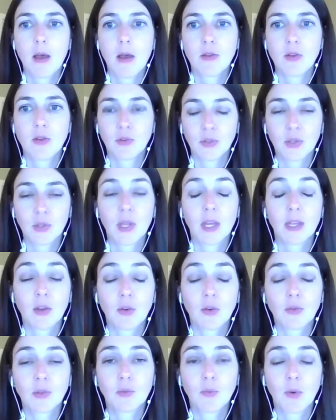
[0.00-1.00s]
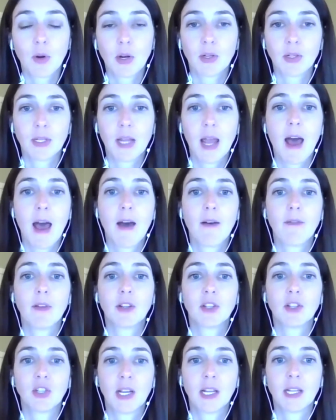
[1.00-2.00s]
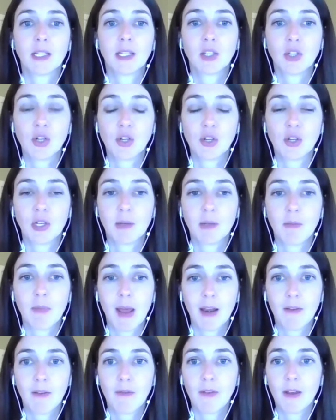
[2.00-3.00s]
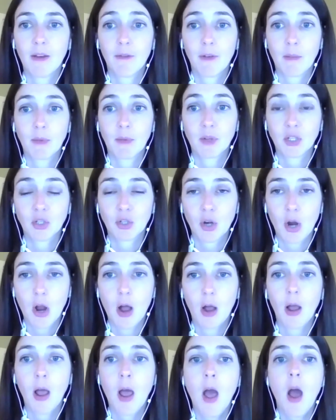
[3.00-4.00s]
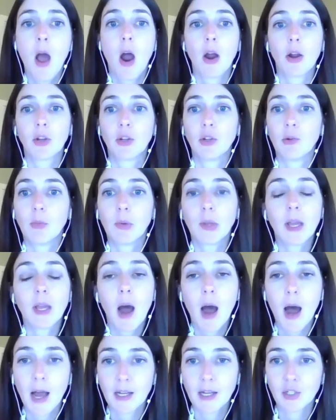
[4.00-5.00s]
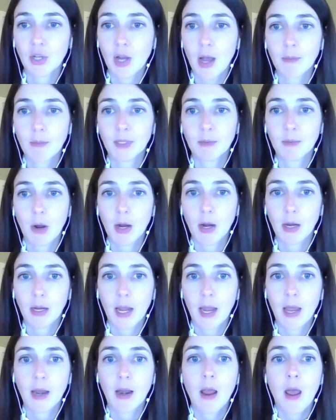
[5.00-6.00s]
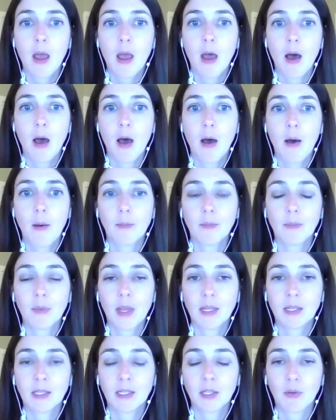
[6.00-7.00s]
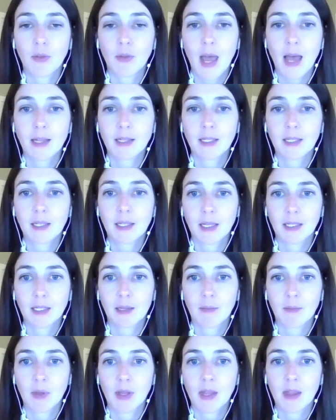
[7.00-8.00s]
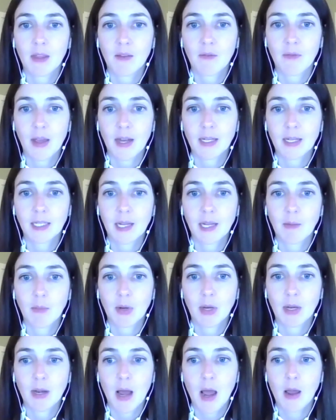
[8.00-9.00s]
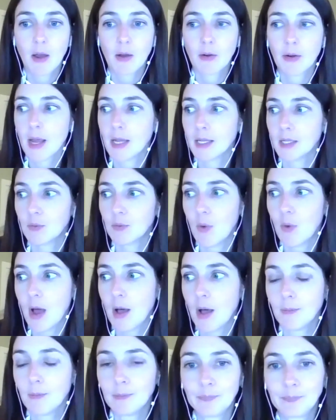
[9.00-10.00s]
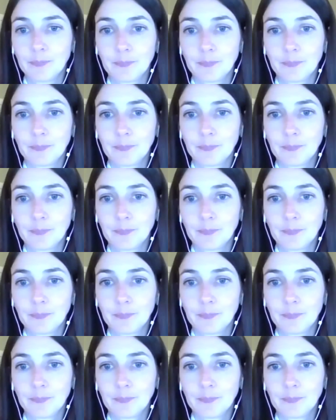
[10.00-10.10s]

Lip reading: those workers have a chance to benefit from a strong, arguably hot jobs market. And so that's something that the Fed is keeping an eye on as well.